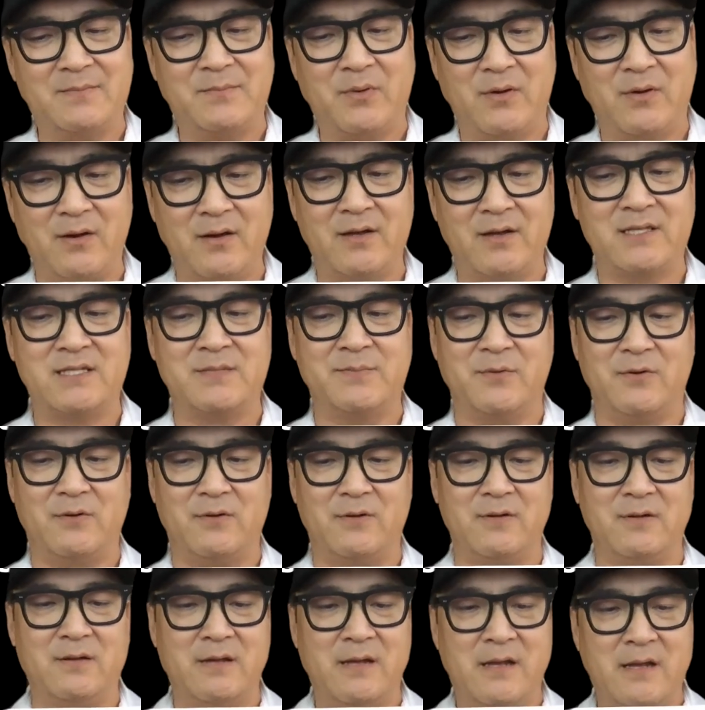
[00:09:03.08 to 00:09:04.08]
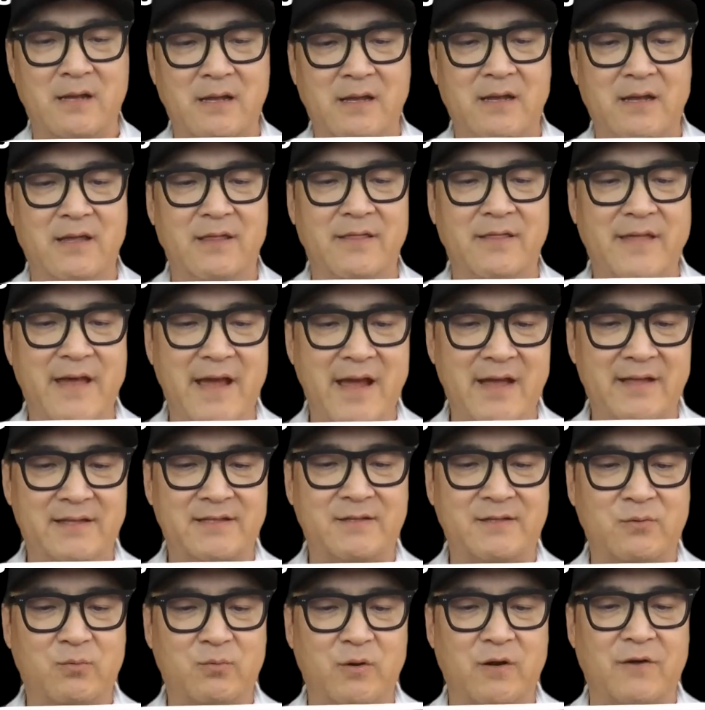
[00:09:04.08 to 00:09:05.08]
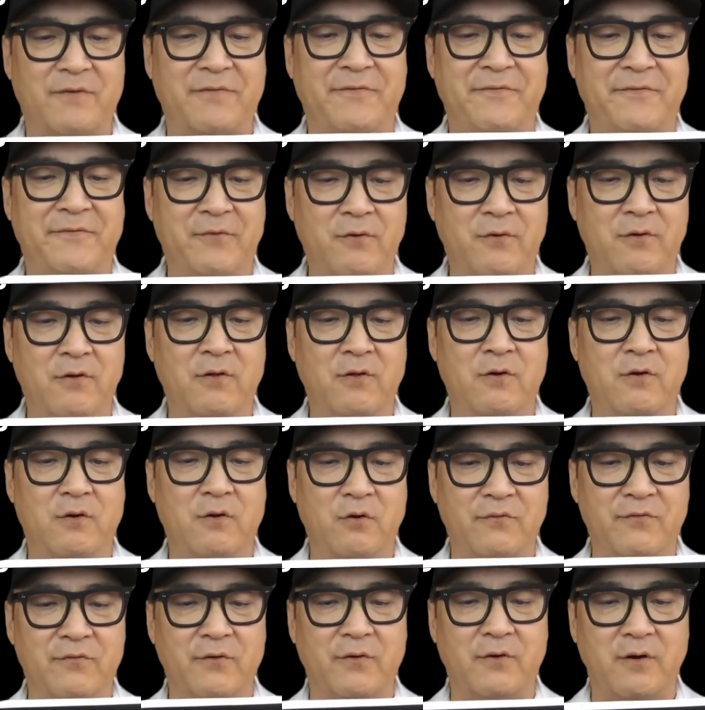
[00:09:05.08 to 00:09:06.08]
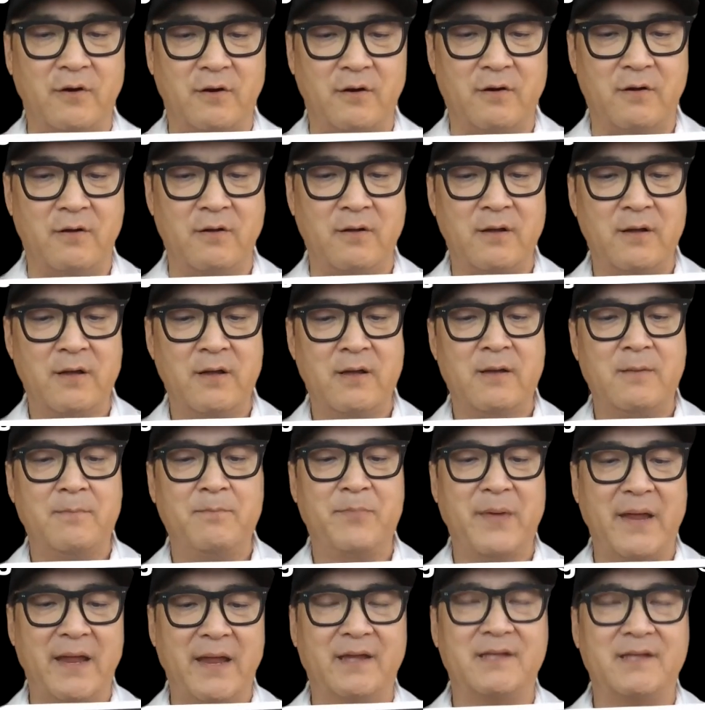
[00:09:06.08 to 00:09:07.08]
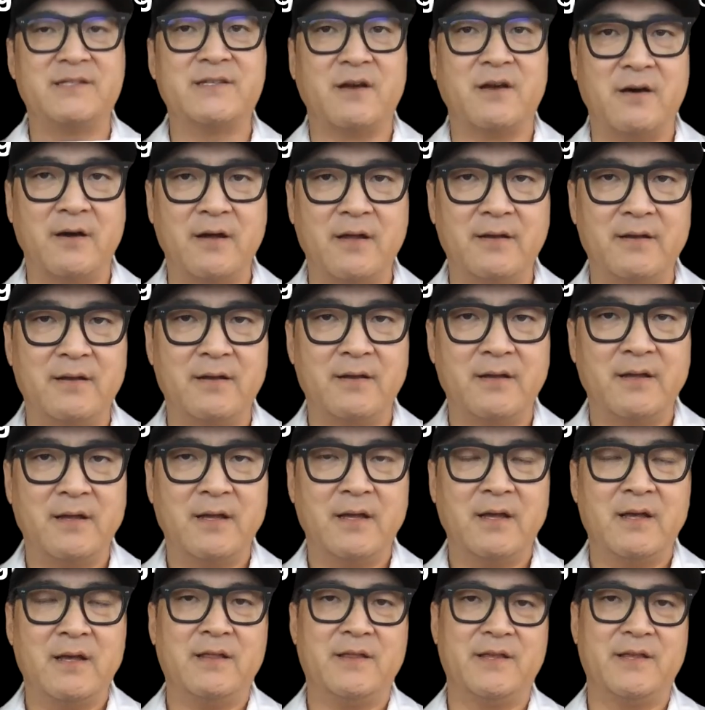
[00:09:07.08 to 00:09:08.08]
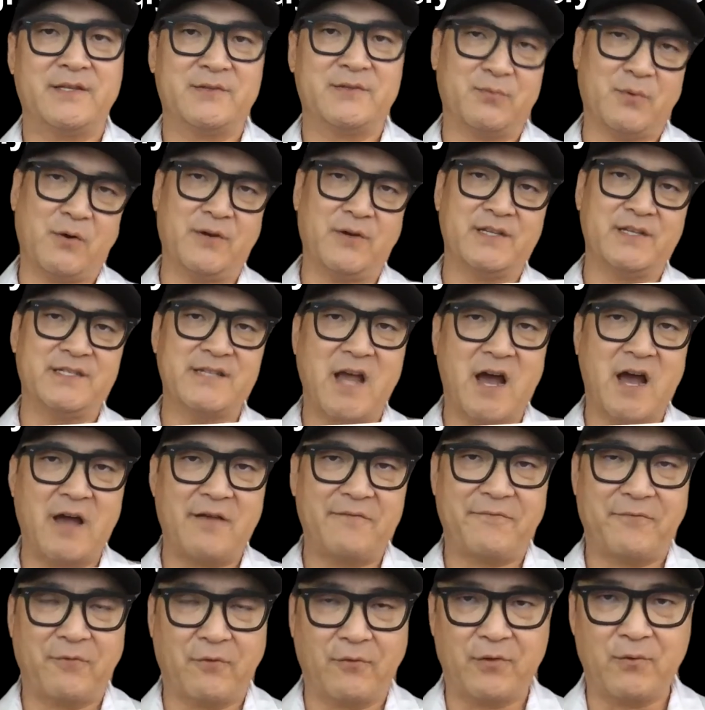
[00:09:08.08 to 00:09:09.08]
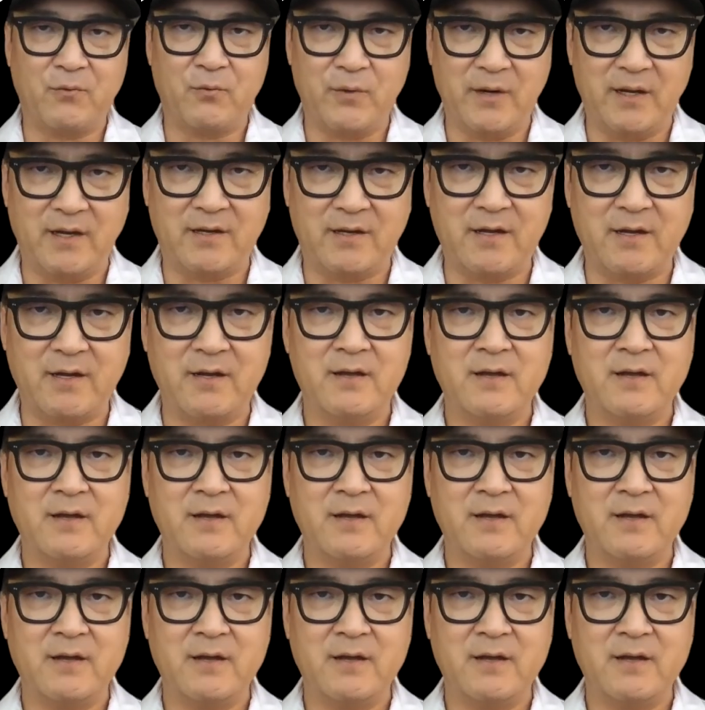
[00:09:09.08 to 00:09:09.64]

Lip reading: possible. And that's what a full overhaul banks on. This road is not for the weak.